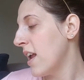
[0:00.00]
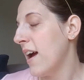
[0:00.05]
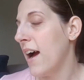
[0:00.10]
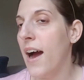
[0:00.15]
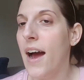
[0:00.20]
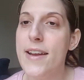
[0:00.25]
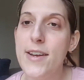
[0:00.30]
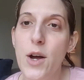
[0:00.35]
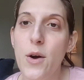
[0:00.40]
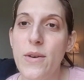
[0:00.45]

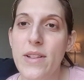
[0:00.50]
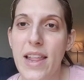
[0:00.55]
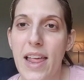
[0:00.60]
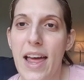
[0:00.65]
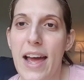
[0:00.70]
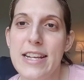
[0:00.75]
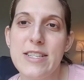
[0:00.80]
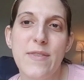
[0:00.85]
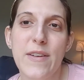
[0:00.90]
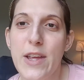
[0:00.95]
I know in the
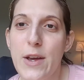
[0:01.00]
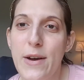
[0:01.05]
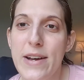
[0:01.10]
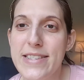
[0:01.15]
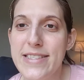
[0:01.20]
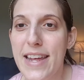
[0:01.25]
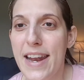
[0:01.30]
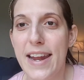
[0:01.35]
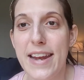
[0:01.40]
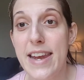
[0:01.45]
last video I
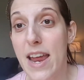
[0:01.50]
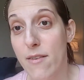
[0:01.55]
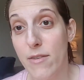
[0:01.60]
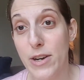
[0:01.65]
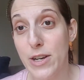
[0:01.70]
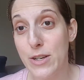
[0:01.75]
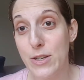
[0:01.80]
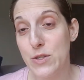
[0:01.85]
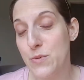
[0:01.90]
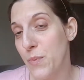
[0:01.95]
said I never
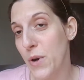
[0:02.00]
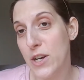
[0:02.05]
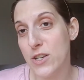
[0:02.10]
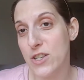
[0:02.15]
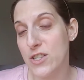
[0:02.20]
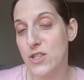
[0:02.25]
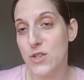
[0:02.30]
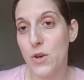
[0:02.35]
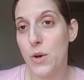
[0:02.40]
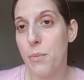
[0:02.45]
use
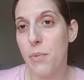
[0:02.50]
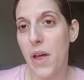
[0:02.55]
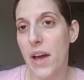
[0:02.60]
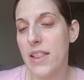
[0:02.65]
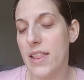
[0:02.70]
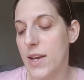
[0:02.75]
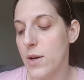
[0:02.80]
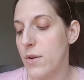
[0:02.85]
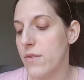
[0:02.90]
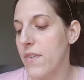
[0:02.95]
brushes to apply
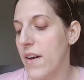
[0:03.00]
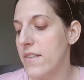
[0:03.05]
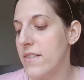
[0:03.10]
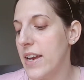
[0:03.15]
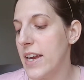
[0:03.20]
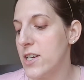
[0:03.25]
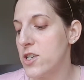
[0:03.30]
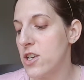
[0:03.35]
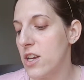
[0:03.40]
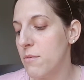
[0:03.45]
liquid
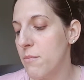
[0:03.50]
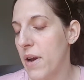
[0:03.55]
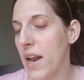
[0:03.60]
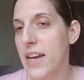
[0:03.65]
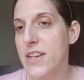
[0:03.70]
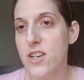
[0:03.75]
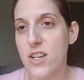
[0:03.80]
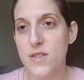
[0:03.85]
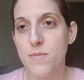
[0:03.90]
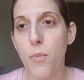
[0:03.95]
foundation, but
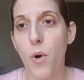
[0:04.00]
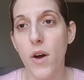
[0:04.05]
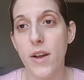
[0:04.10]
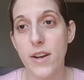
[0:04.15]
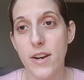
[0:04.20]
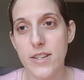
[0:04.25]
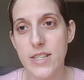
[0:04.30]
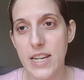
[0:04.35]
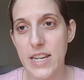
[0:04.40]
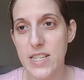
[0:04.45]
I just bought an
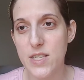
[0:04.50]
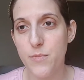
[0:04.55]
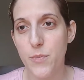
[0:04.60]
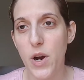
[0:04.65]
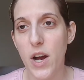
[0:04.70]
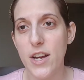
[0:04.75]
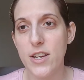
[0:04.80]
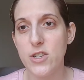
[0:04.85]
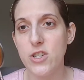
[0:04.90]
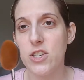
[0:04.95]
Artiste
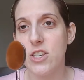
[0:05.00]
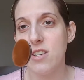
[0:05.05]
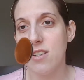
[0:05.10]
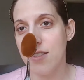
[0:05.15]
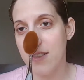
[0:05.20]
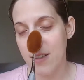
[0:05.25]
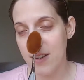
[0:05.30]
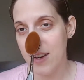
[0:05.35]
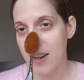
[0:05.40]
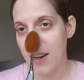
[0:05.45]
brush
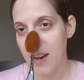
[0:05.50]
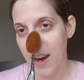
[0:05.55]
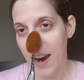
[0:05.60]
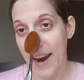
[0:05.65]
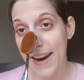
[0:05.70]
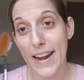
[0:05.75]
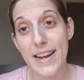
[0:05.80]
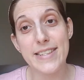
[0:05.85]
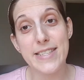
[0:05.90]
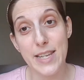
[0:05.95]

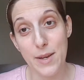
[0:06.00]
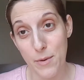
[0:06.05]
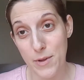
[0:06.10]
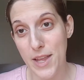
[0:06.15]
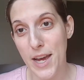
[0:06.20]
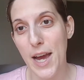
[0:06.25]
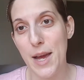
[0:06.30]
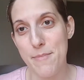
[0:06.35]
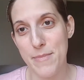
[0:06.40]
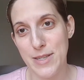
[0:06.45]
and I see what the
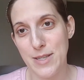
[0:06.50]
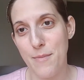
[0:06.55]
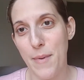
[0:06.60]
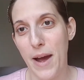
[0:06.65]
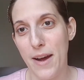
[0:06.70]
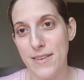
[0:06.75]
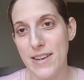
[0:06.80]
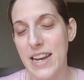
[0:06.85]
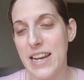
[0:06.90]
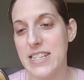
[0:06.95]
hype is about.